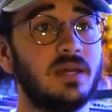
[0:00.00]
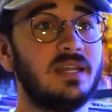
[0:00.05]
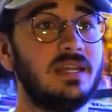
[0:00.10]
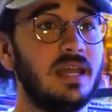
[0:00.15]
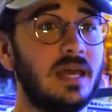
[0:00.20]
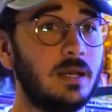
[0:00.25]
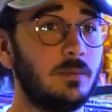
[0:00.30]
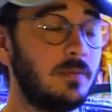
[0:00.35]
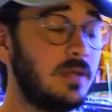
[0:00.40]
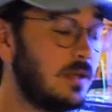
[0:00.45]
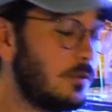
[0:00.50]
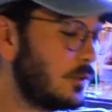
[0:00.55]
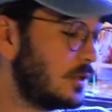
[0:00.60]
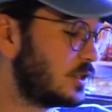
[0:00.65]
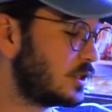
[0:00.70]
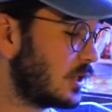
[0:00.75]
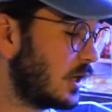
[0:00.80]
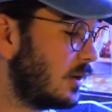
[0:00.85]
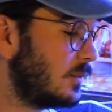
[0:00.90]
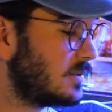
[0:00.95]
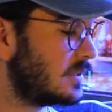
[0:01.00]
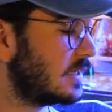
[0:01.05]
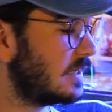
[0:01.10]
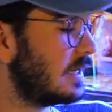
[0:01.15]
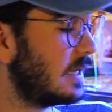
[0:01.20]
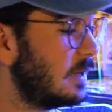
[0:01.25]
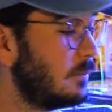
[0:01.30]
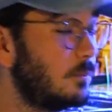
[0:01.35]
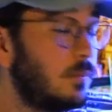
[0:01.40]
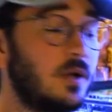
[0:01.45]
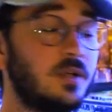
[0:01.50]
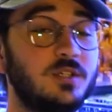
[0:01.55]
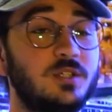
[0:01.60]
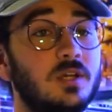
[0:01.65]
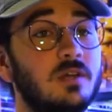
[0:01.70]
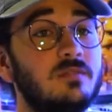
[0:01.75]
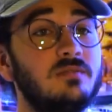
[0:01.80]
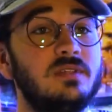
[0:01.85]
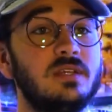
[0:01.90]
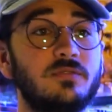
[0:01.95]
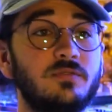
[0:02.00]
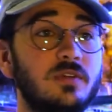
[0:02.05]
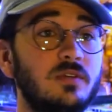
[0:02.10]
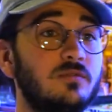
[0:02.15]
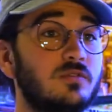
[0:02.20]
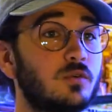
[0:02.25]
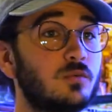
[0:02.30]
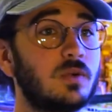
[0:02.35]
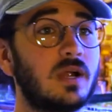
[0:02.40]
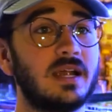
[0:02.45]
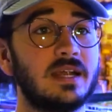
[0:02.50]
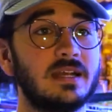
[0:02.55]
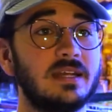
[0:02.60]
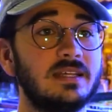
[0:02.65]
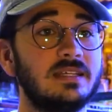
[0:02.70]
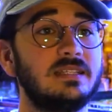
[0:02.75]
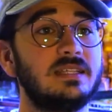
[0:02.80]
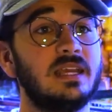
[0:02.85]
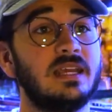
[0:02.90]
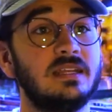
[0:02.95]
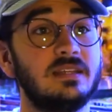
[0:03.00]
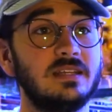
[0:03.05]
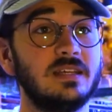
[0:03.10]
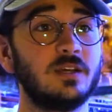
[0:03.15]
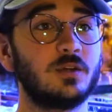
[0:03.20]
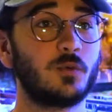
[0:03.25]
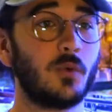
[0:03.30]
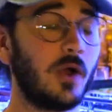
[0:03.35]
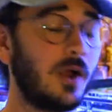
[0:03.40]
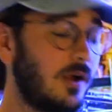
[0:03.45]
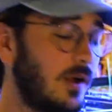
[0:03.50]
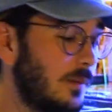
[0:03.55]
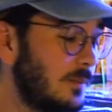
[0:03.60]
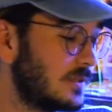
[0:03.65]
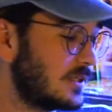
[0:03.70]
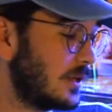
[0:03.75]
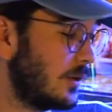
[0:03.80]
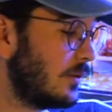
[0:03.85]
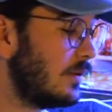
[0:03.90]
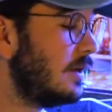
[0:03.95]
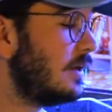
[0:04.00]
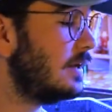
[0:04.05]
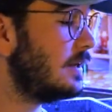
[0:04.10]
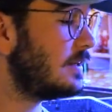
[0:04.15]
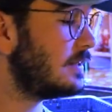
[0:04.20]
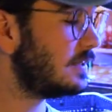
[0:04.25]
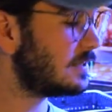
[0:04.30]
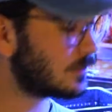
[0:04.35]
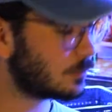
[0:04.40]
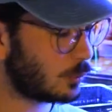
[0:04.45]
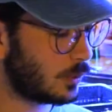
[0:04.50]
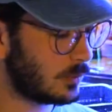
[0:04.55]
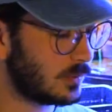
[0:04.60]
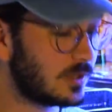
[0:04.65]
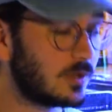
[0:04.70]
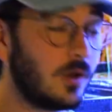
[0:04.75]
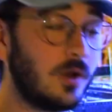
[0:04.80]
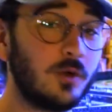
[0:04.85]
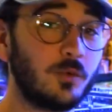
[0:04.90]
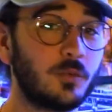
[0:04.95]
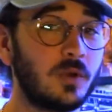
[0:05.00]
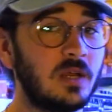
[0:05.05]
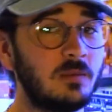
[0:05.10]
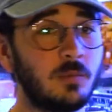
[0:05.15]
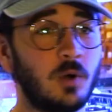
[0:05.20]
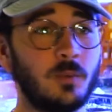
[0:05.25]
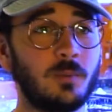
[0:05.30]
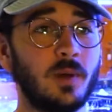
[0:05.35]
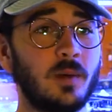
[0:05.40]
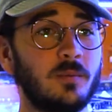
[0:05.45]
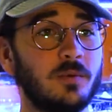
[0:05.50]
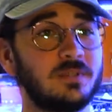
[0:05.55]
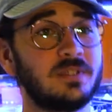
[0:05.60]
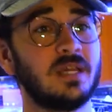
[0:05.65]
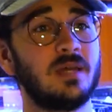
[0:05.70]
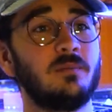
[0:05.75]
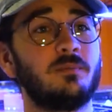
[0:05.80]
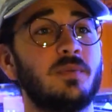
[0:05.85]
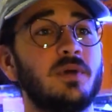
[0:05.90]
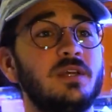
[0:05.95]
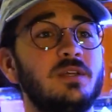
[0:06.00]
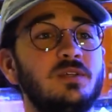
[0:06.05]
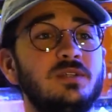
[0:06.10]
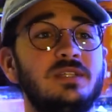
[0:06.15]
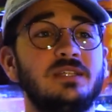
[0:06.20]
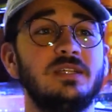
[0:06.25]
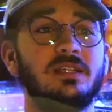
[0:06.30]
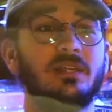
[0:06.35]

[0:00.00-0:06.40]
anemone, which comes in a bunch of different varieties in the aquarium. So these are what we call rainbow bubble tip, but you see